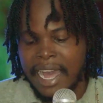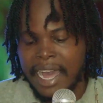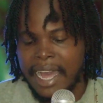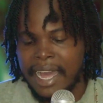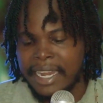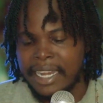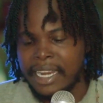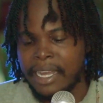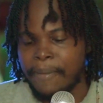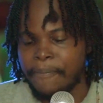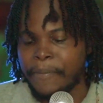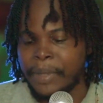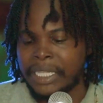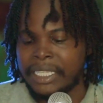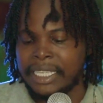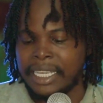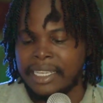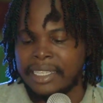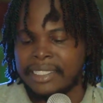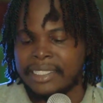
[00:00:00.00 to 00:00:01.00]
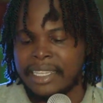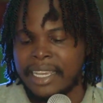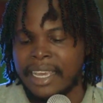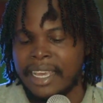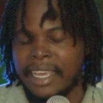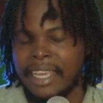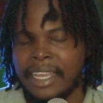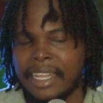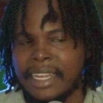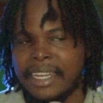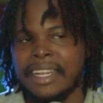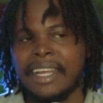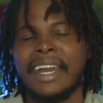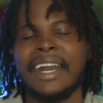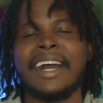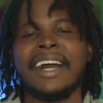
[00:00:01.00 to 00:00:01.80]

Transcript: And me think say the